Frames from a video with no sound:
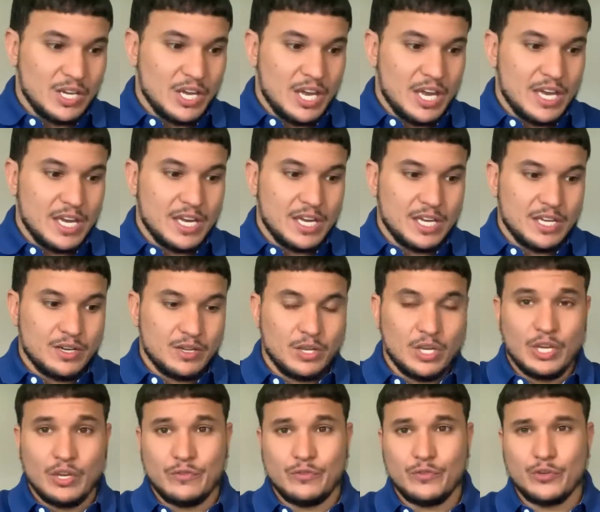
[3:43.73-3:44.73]
And
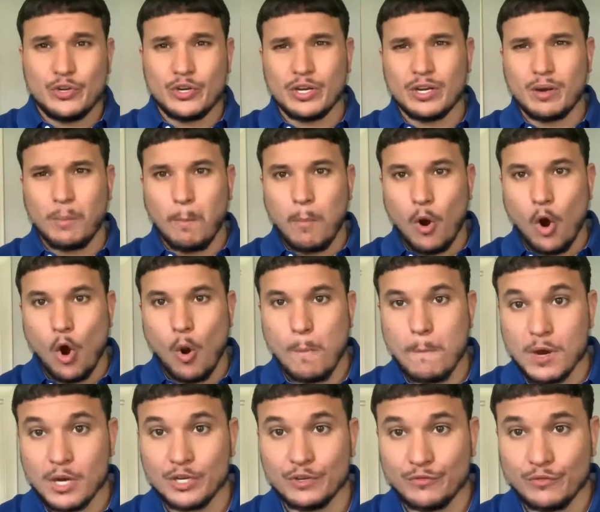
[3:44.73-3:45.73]
if you're going to borrow money